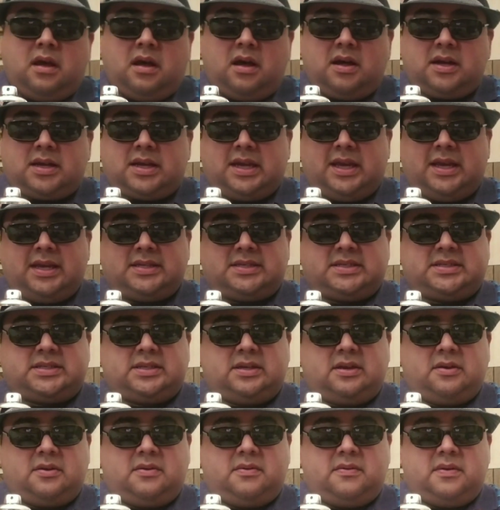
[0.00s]
Okay,
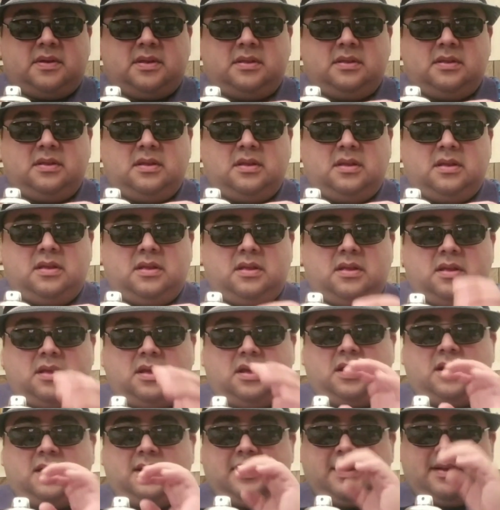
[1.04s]
so
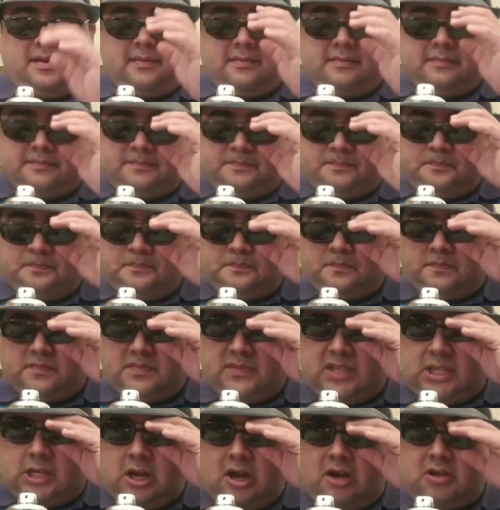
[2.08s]

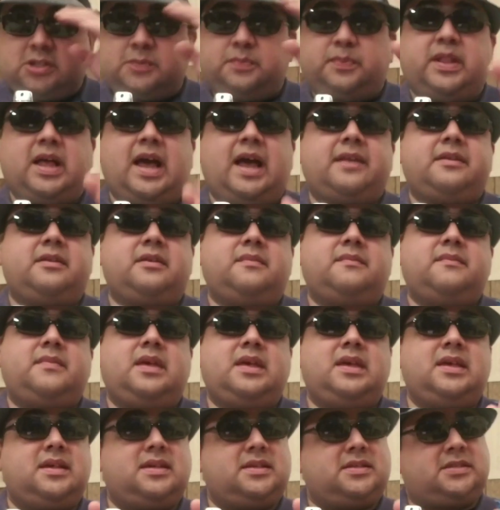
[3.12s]
Coach Platinum
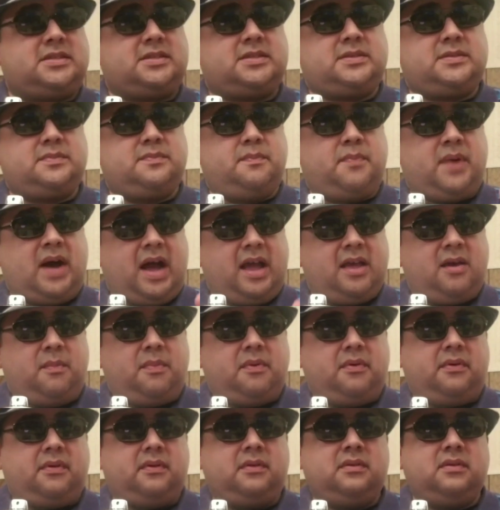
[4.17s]
is
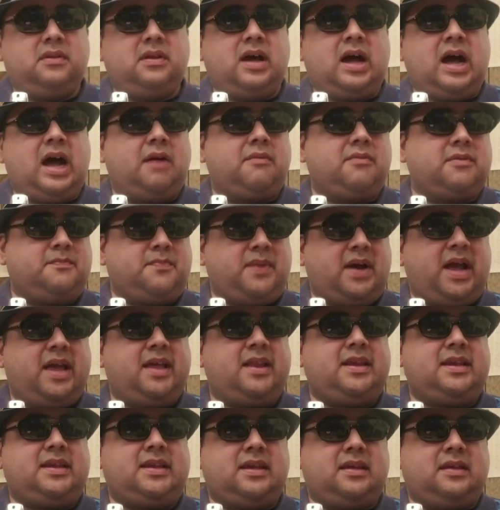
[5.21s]
buyable. I would buy
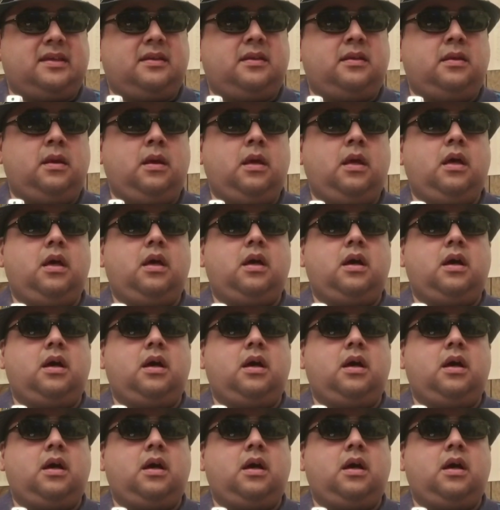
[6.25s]
it again.